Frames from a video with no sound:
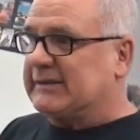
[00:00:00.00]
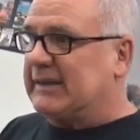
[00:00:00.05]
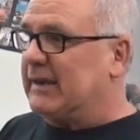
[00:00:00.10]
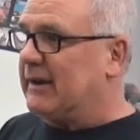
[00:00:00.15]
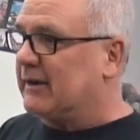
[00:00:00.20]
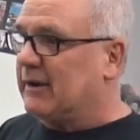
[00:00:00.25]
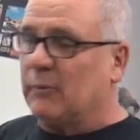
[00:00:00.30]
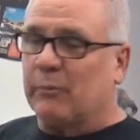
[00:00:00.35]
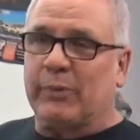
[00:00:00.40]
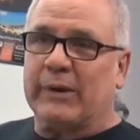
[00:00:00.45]
a
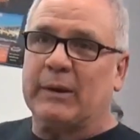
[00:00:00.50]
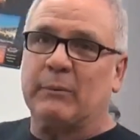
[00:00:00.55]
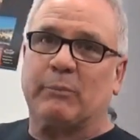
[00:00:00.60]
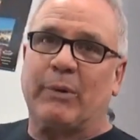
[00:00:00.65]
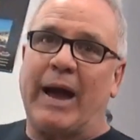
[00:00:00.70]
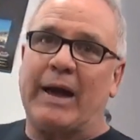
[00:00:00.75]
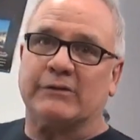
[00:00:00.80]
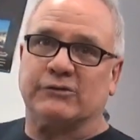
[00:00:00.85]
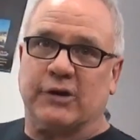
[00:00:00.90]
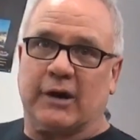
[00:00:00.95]
complete
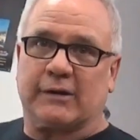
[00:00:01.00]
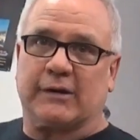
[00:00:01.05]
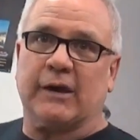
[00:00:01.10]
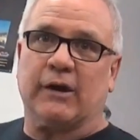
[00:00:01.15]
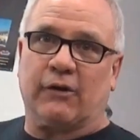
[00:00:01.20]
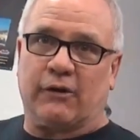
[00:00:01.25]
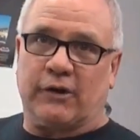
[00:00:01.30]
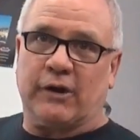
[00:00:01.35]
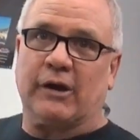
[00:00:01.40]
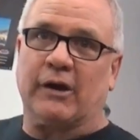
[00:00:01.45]
project
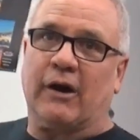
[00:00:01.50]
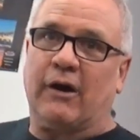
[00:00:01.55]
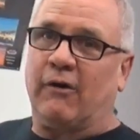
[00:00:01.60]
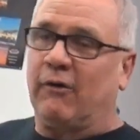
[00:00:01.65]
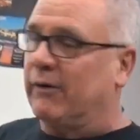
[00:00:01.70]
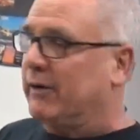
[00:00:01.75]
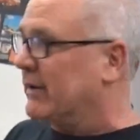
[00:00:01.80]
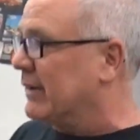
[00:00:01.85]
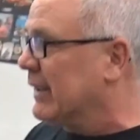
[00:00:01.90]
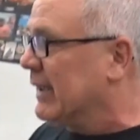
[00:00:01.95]
here,
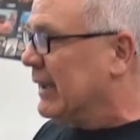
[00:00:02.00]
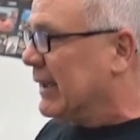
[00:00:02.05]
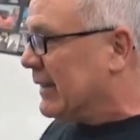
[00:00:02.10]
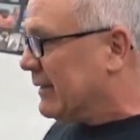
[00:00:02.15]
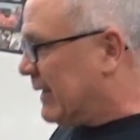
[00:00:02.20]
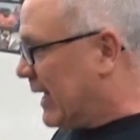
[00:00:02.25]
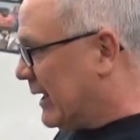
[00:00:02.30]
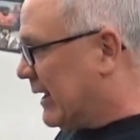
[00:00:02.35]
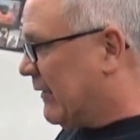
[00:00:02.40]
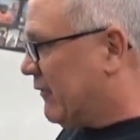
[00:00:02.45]
and
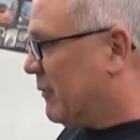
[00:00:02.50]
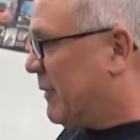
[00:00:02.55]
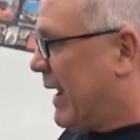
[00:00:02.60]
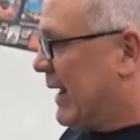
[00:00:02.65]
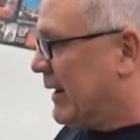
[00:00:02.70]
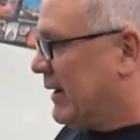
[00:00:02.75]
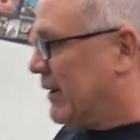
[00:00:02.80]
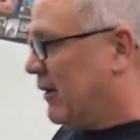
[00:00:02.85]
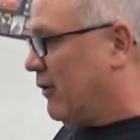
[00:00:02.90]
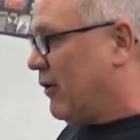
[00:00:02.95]
let
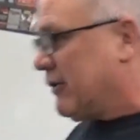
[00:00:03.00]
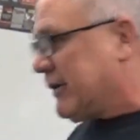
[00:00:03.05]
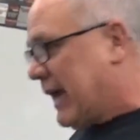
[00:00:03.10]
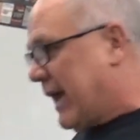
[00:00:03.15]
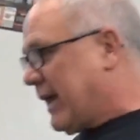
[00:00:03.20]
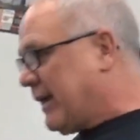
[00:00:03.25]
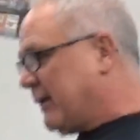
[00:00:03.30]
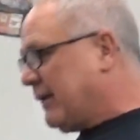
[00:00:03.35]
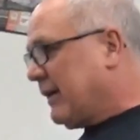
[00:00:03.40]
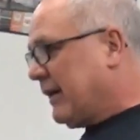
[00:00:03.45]
everybody know,
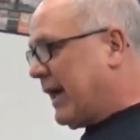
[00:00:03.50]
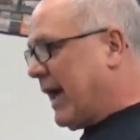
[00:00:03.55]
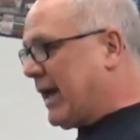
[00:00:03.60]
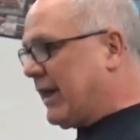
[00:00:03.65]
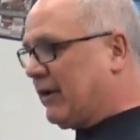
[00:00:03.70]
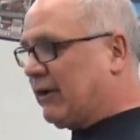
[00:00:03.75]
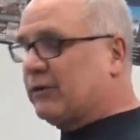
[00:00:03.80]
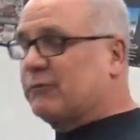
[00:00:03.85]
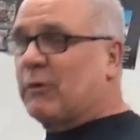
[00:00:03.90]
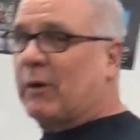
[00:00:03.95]
okay, hey,
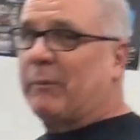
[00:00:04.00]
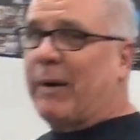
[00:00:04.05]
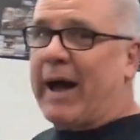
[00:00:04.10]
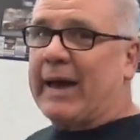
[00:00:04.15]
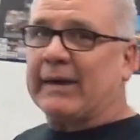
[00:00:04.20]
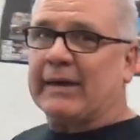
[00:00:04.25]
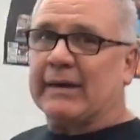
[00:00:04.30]
here's what Pi can